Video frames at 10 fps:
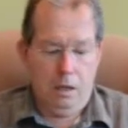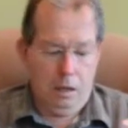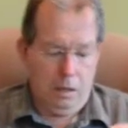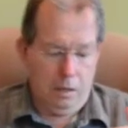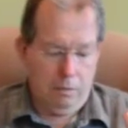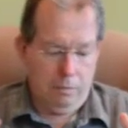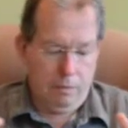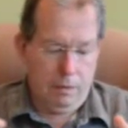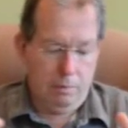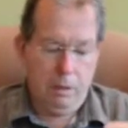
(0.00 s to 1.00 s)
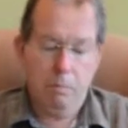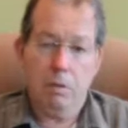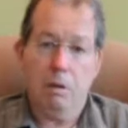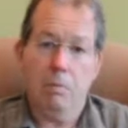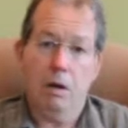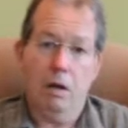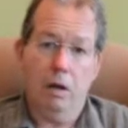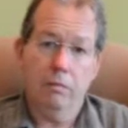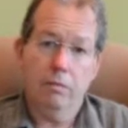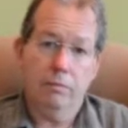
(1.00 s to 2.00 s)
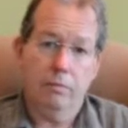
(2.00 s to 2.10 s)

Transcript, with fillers: of people in my life,